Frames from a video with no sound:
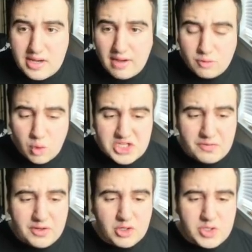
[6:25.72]
Now, of course, if
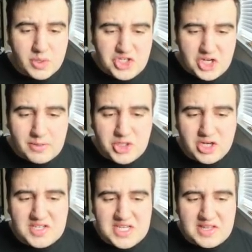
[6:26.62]
we go to achievements, you're
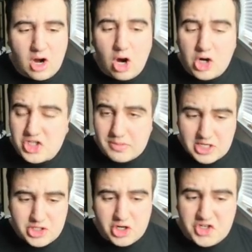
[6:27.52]
going to see there are some
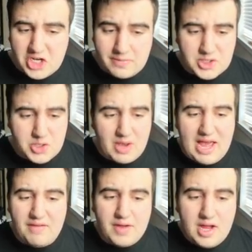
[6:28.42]
Easter achievements. You
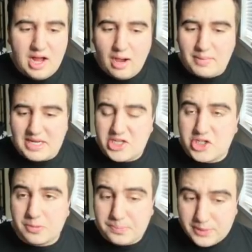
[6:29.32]
have an
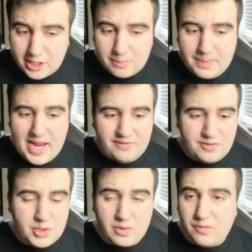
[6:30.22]
Easter player pack
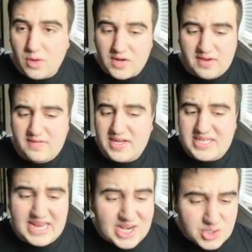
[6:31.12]
for doing 45
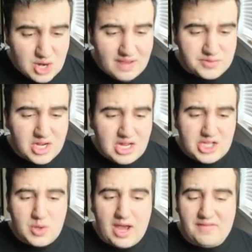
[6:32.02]
head-to-head drives.
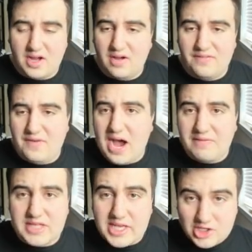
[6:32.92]
You have 5
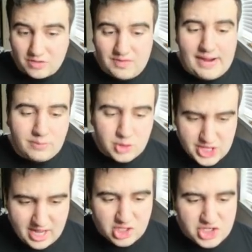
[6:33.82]
league survival
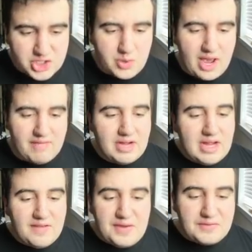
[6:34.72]
challenges. You have
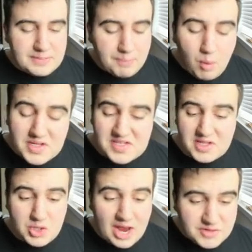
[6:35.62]
50 points in the
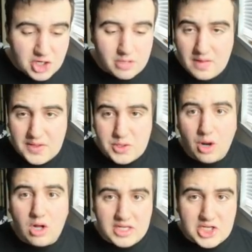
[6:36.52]
draft tournament. These are
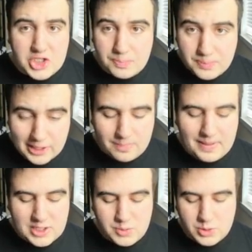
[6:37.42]
all Easter player
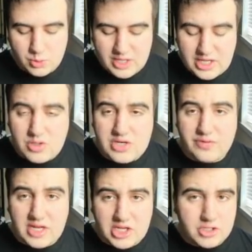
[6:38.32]
packs, which will get you
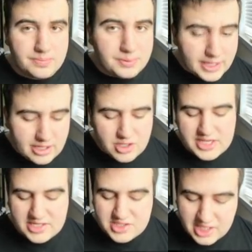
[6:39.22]
different Easter players
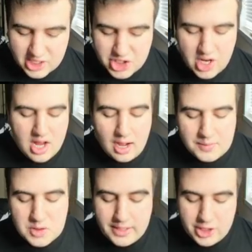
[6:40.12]
as such.
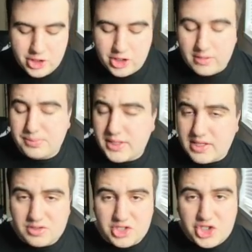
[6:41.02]
So make sure you're completing
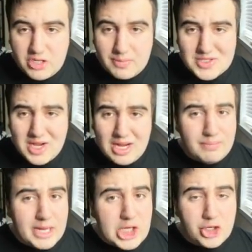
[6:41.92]
those achievements.
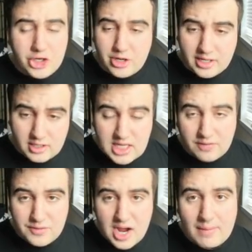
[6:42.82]
Make sure you're in a league.
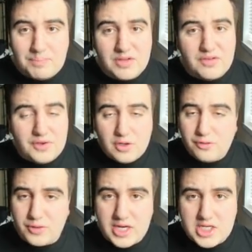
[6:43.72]
If not, feel
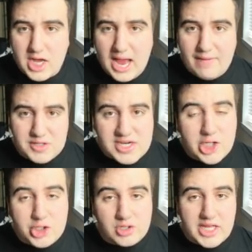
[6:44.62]
free to
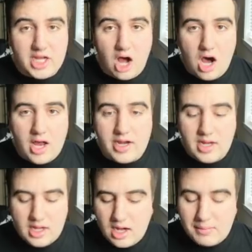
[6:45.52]
advertise your league on
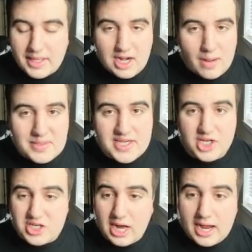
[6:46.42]
my comment
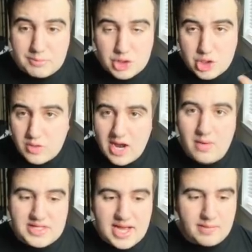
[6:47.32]
section. I am so down
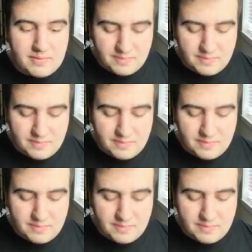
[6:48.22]
with that.